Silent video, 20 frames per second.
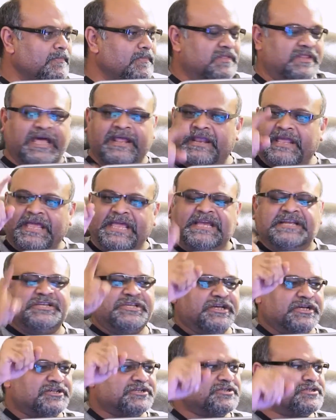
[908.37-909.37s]
They're
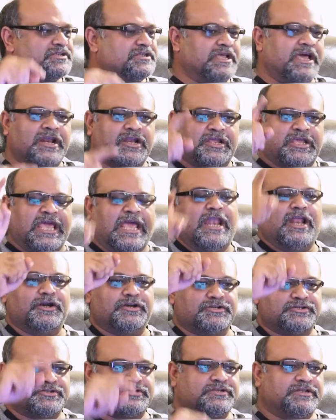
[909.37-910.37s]
idiots, they're
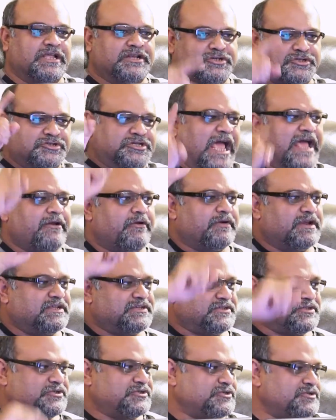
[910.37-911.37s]
killers, they're
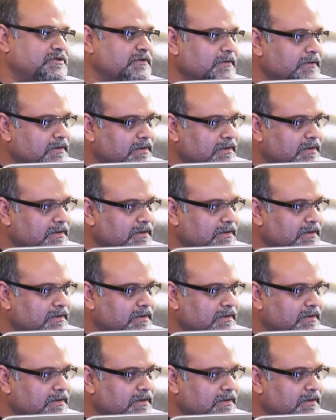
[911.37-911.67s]
terrorists.